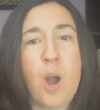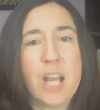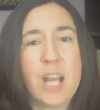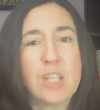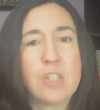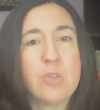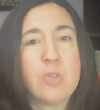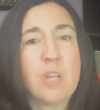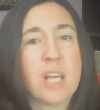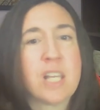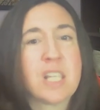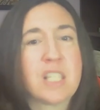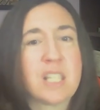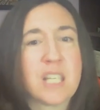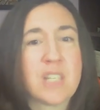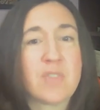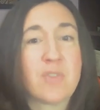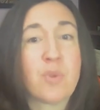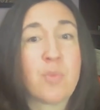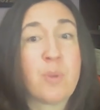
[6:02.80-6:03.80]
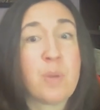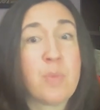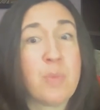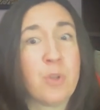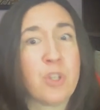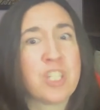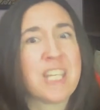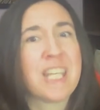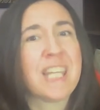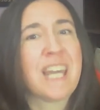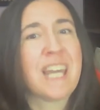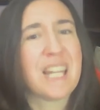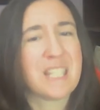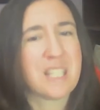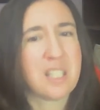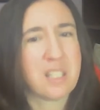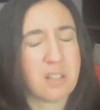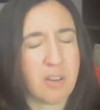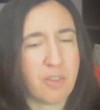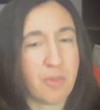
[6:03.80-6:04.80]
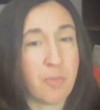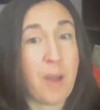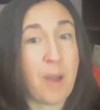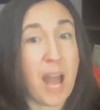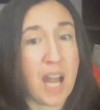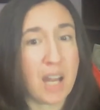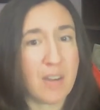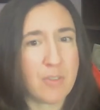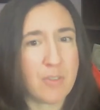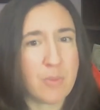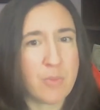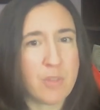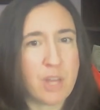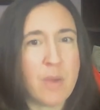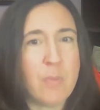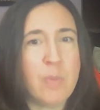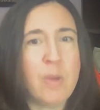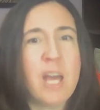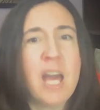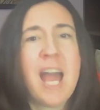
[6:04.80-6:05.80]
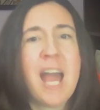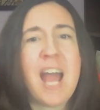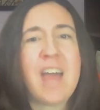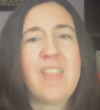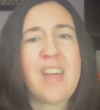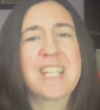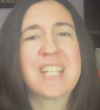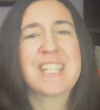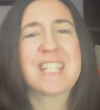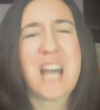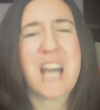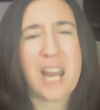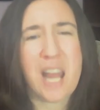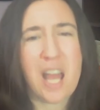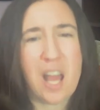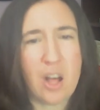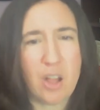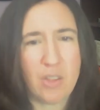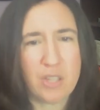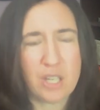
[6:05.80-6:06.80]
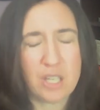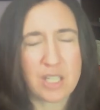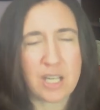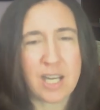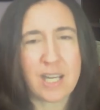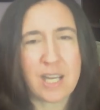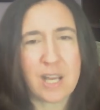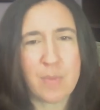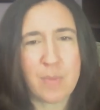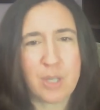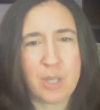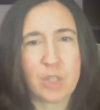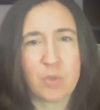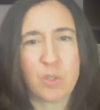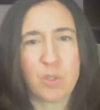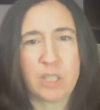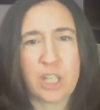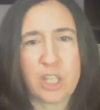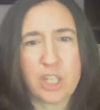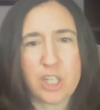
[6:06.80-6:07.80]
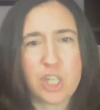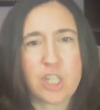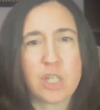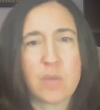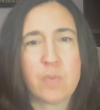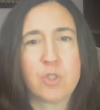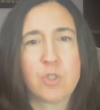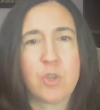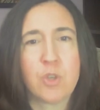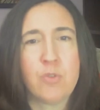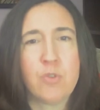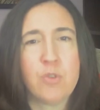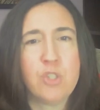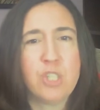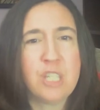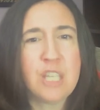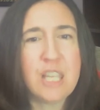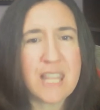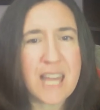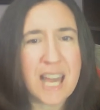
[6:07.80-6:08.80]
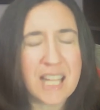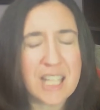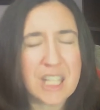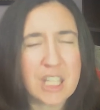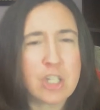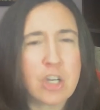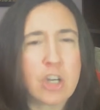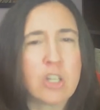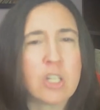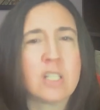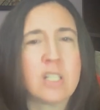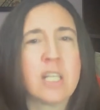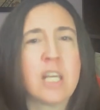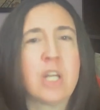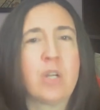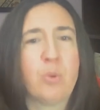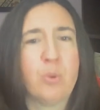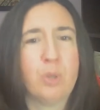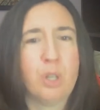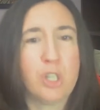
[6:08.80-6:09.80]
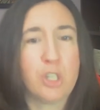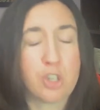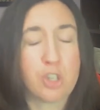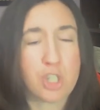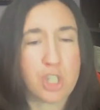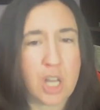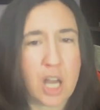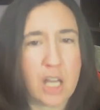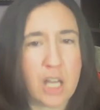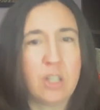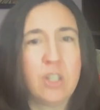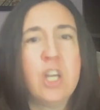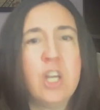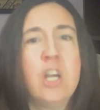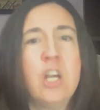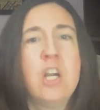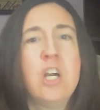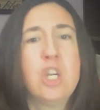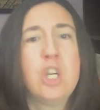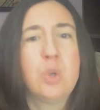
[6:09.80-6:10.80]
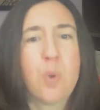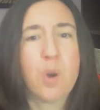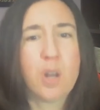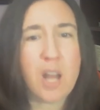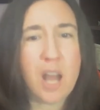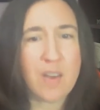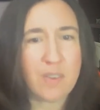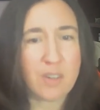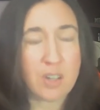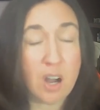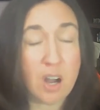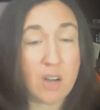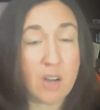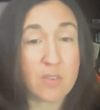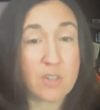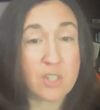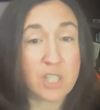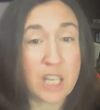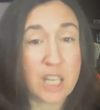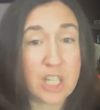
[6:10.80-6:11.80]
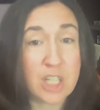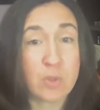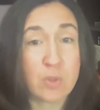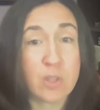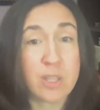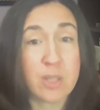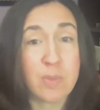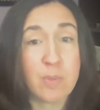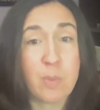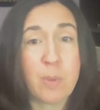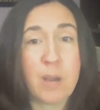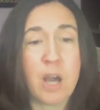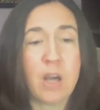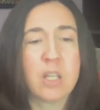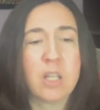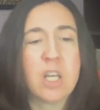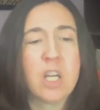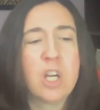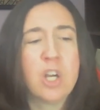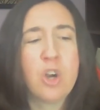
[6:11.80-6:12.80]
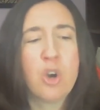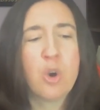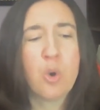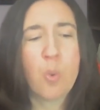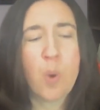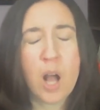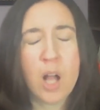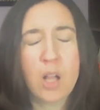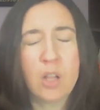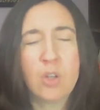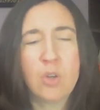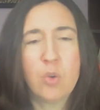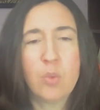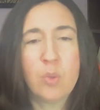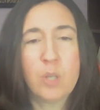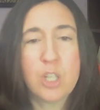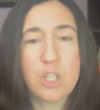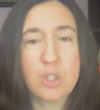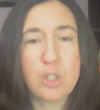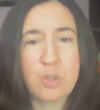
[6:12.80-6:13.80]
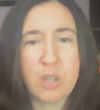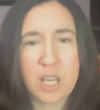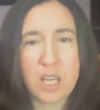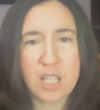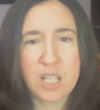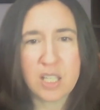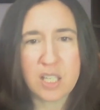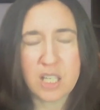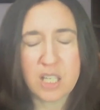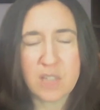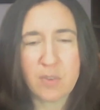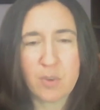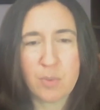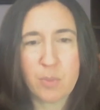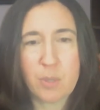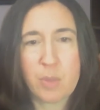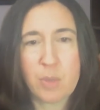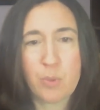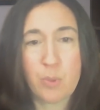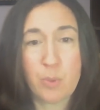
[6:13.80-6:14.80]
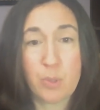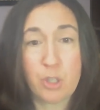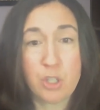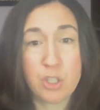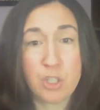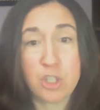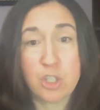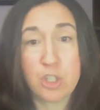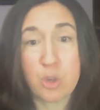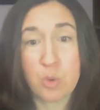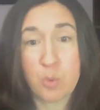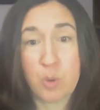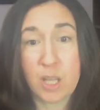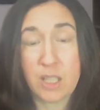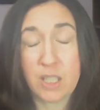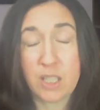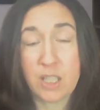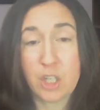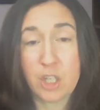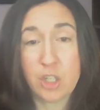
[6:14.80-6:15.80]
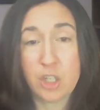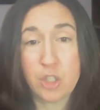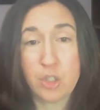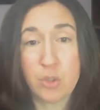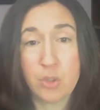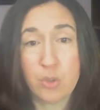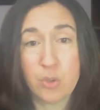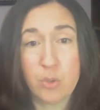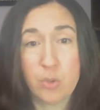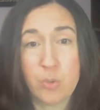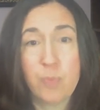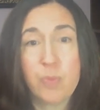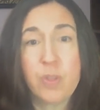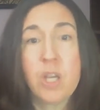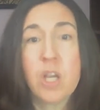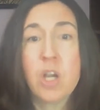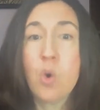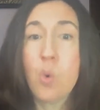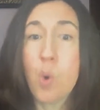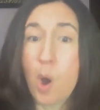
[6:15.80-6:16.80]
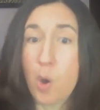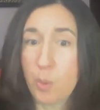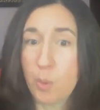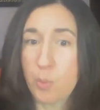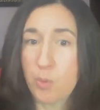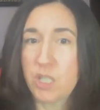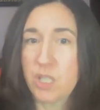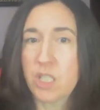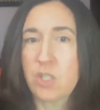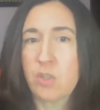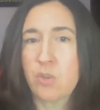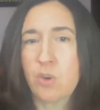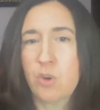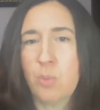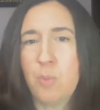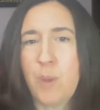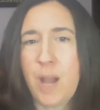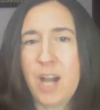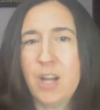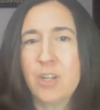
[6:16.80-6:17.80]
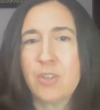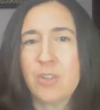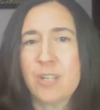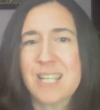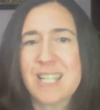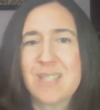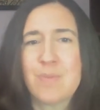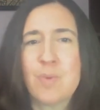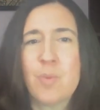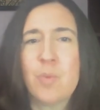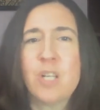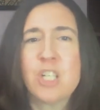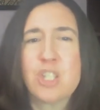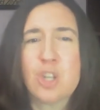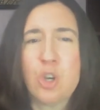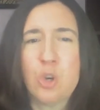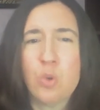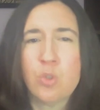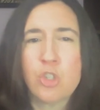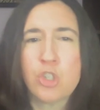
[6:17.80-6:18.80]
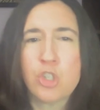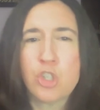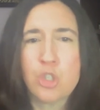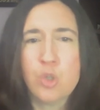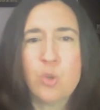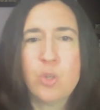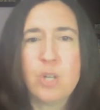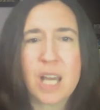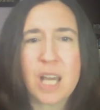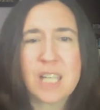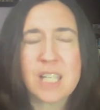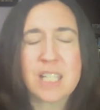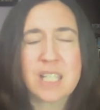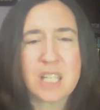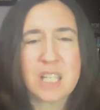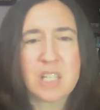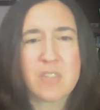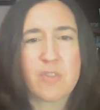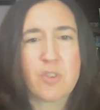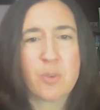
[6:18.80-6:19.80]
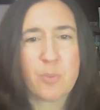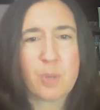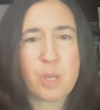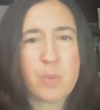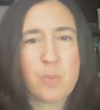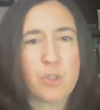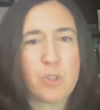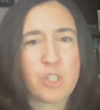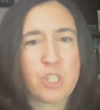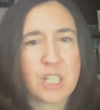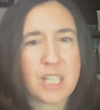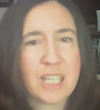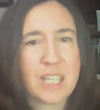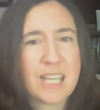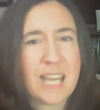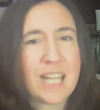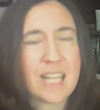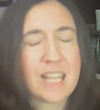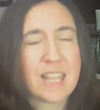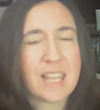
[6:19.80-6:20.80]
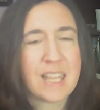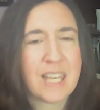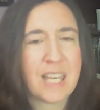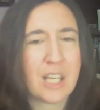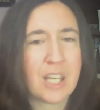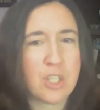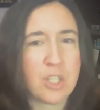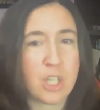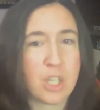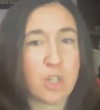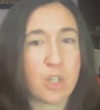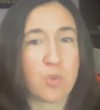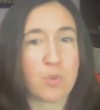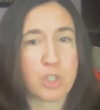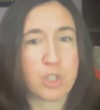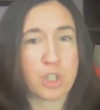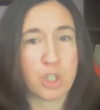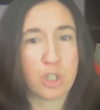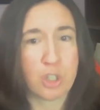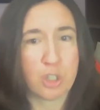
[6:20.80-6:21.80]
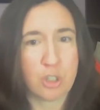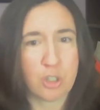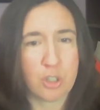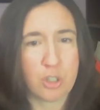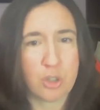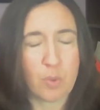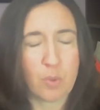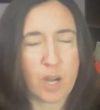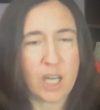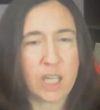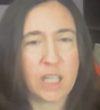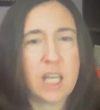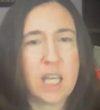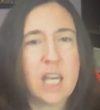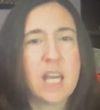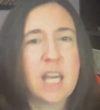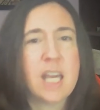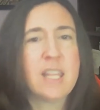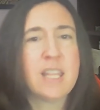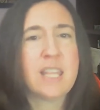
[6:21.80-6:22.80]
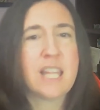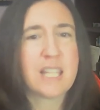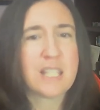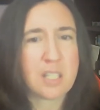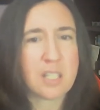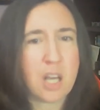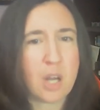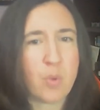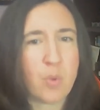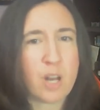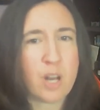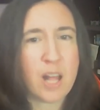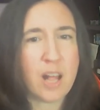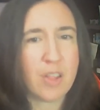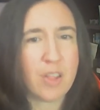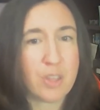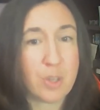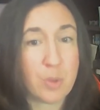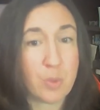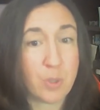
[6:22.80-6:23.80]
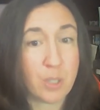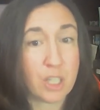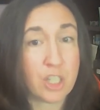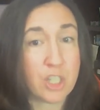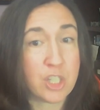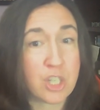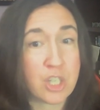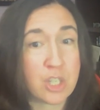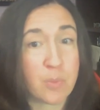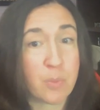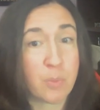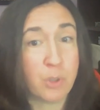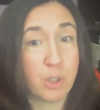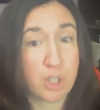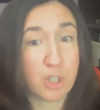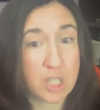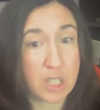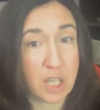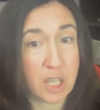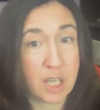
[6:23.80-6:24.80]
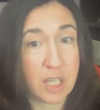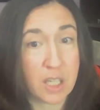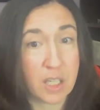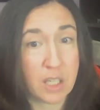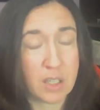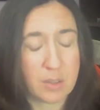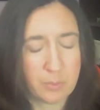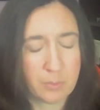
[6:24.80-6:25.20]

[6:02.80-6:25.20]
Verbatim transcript: I do nice things for people to get stuff back from them. And that's not a healthy dynamic in relationships. So if you see that start to take root in your child, you want to have a conversation with them about, well, we do nice things for people because it's the right thing to do while we protect our own boundaries, but we don't do nice things for people to get things in return, right? That's not what a healthy relationship looks like.